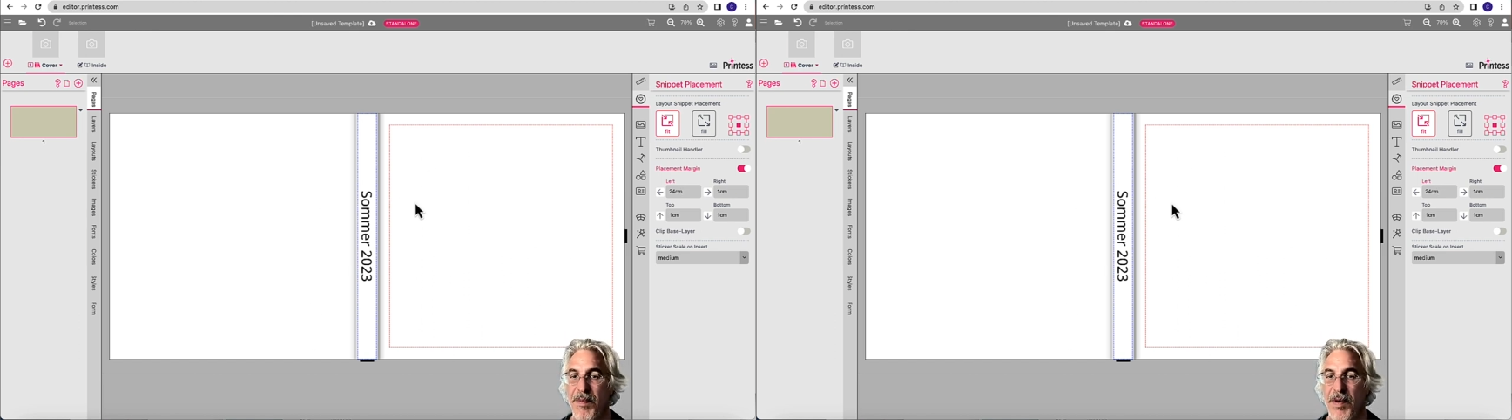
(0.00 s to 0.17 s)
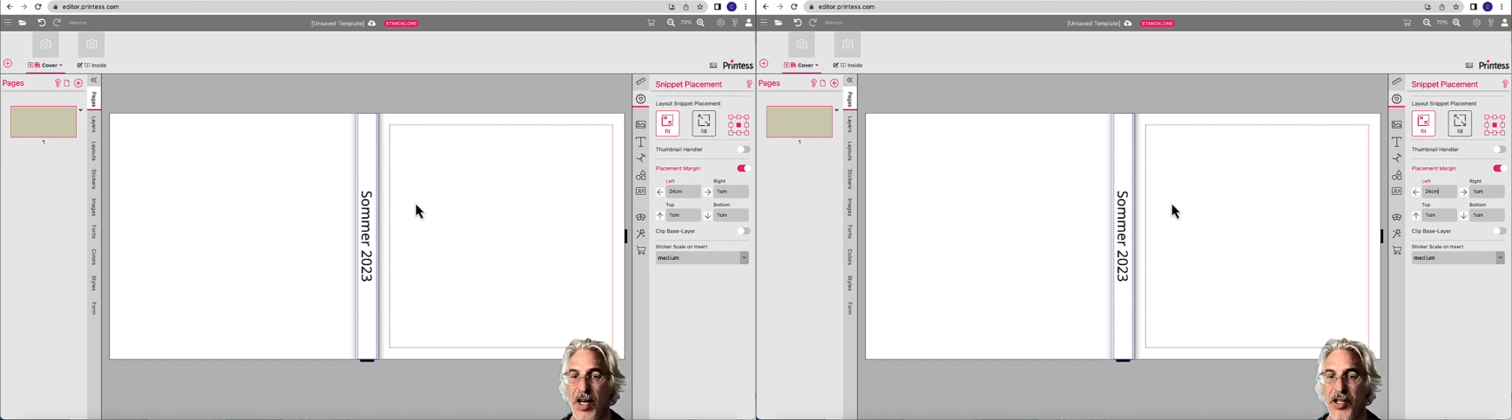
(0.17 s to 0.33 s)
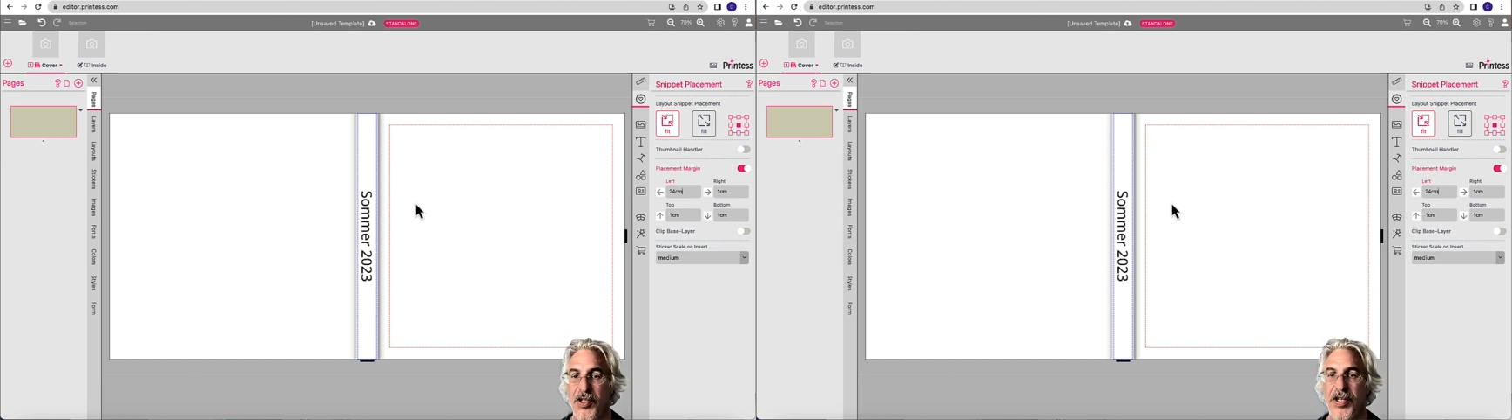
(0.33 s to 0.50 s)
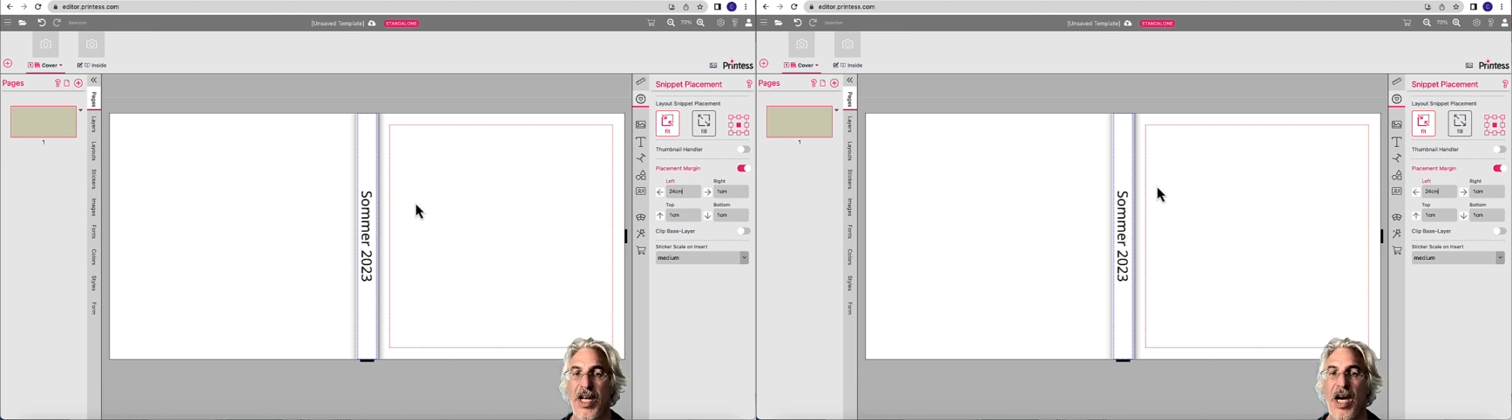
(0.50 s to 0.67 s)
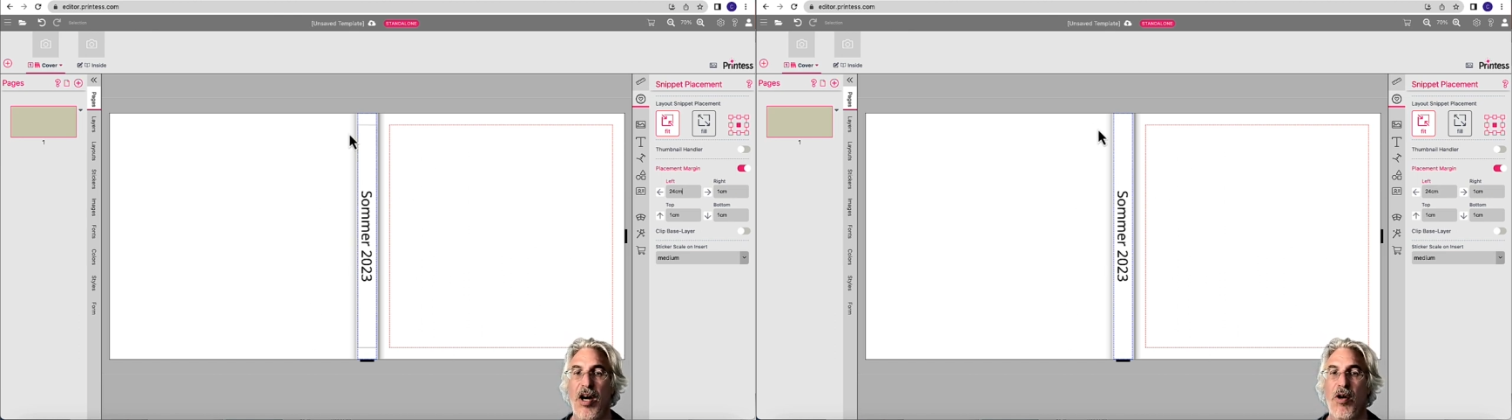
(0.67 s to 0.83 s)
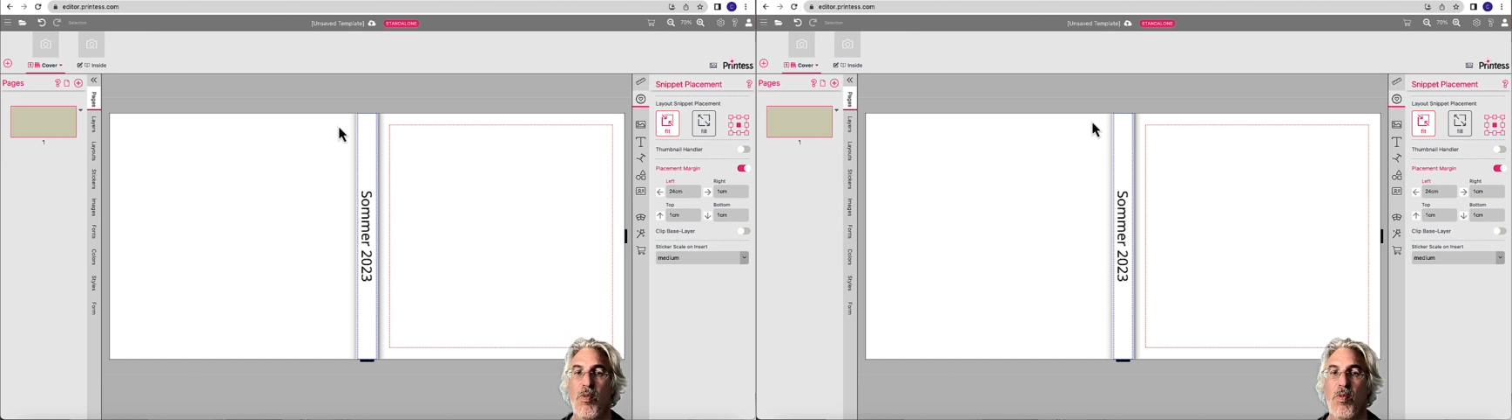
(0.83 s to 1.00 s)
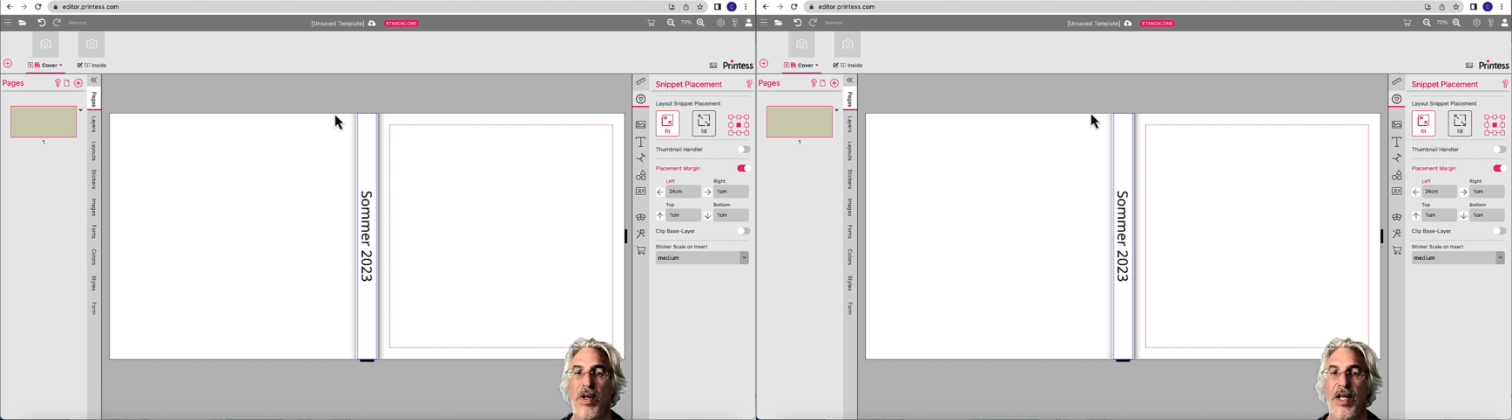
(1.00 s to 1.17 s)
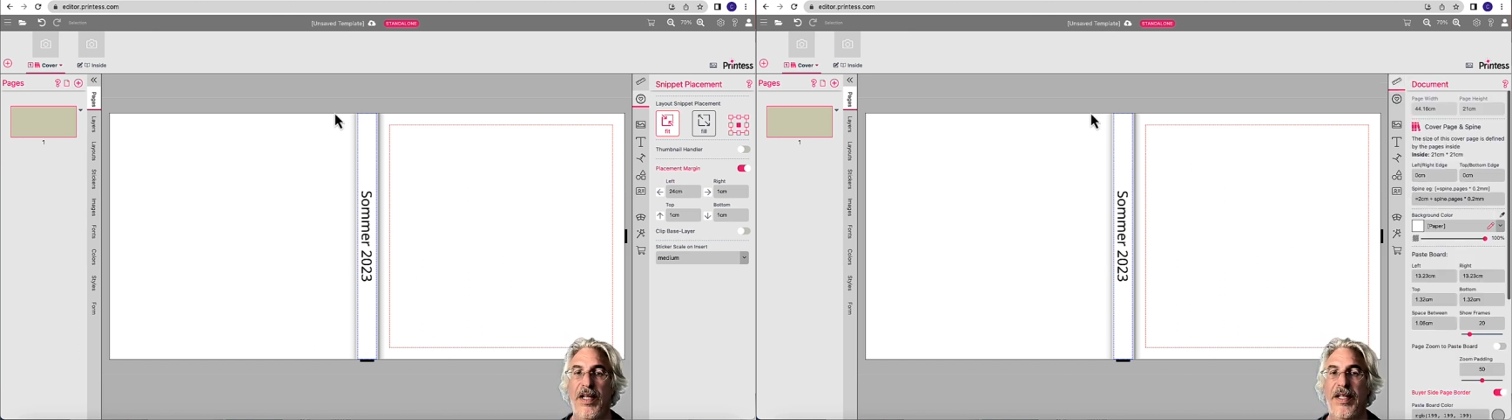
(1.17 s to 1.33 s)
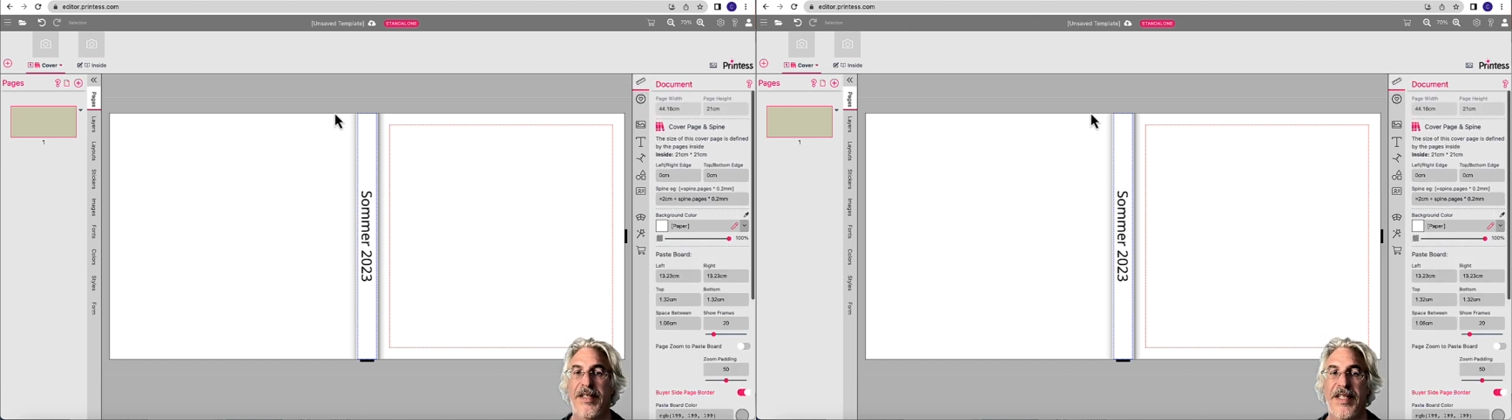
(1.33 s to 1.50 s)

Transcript: margin now will